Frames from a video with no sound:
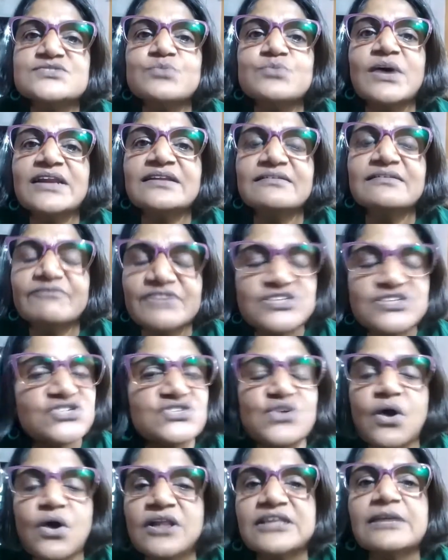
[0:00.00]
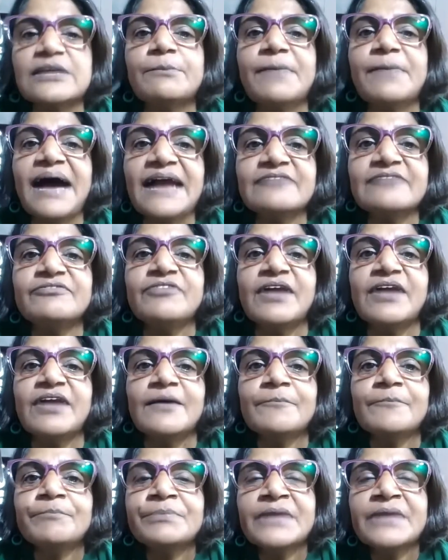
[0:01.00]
one which is called the bat flower